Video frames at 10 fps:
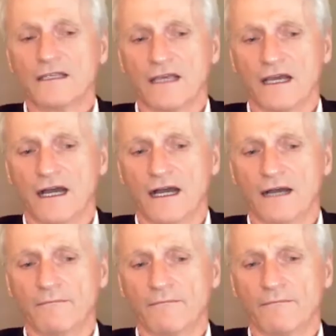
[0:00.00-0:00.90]

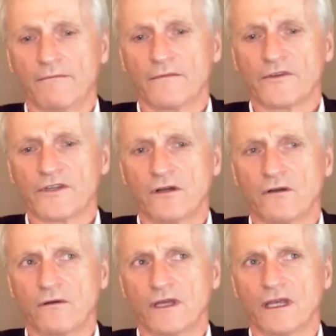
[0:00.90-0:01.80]
Right.
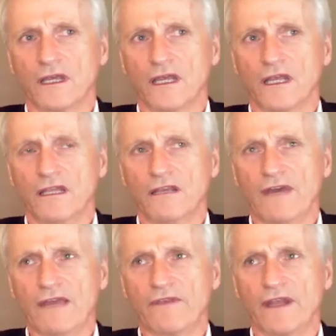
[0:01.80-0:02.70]
So in the
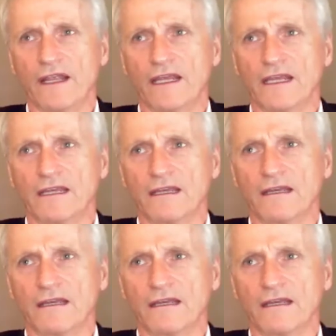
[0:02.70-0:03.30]
event that a